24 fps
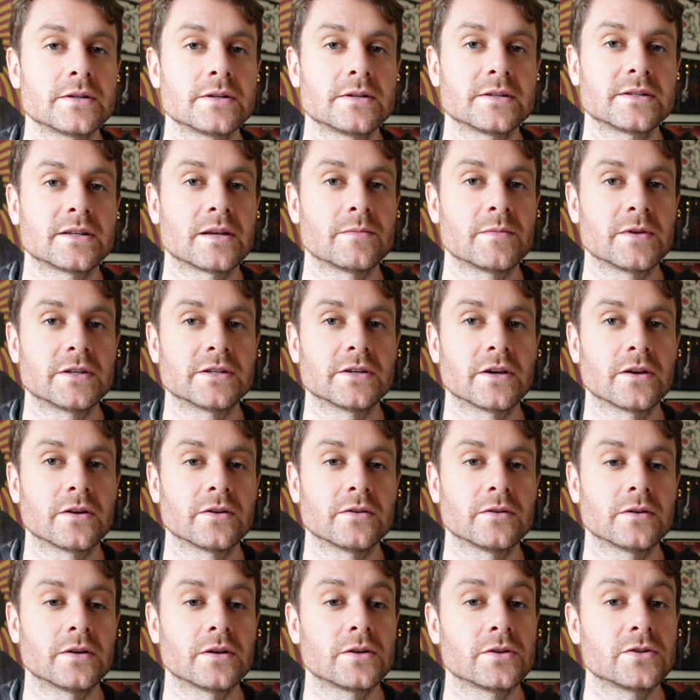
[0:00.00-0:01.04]

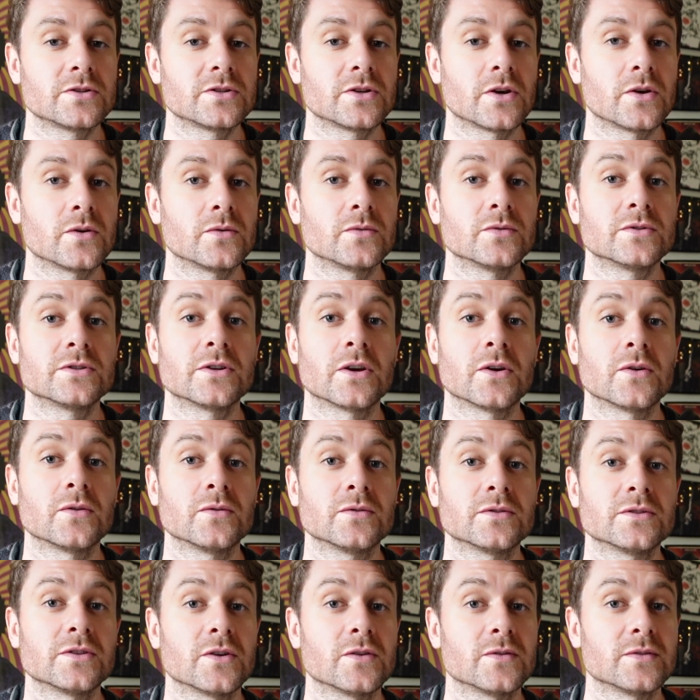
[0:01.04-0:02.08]
semitone, tone,
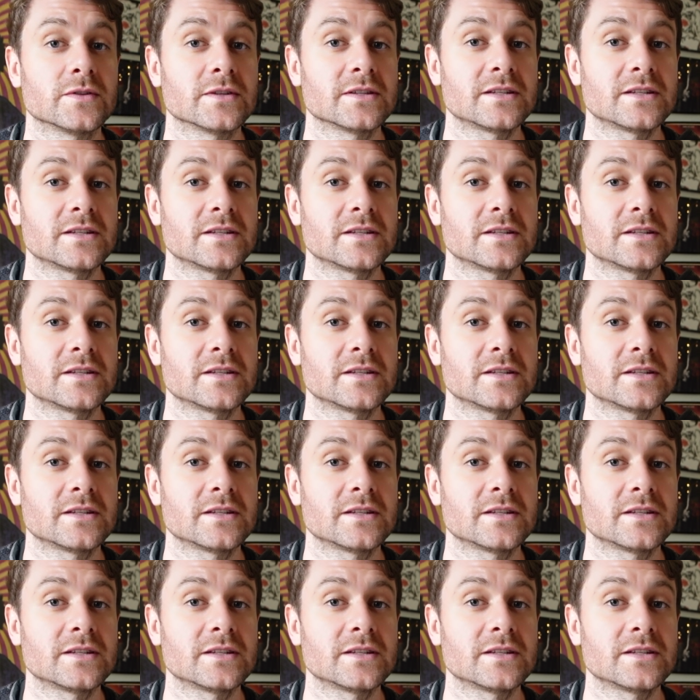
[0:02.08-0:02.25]
tone, tone,